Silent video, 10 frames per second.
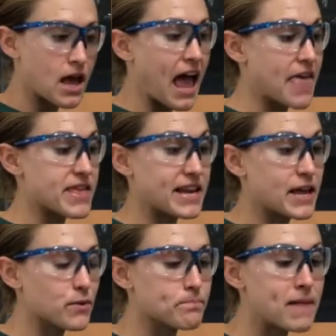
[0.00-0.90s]
and then
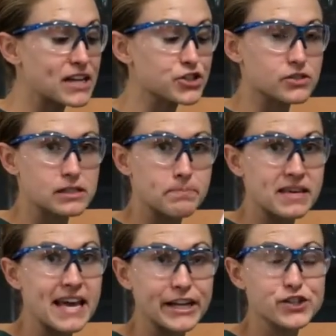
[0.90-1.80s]
it measures the
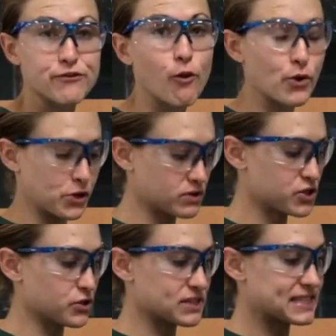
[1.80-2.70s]
pH for you. So
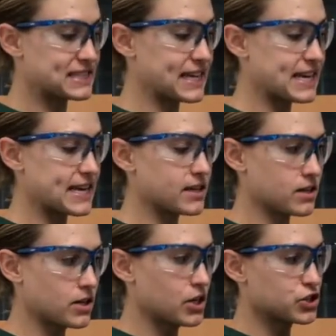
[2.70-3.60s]
you'll stick it in
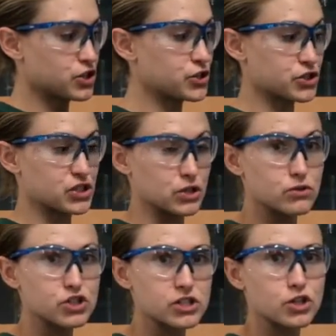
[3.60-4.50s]
to your
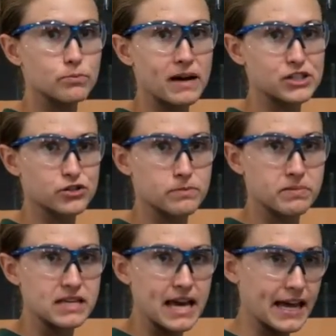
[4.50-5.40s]
solution, you'll measure the
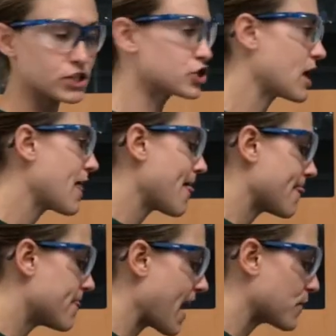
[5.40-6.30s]
pH.
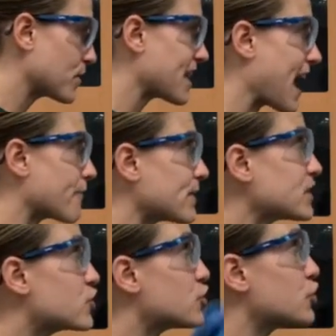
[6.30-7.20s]
Then with
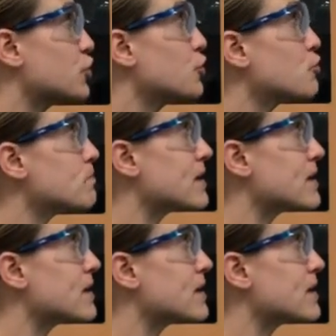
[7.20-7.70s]
every 2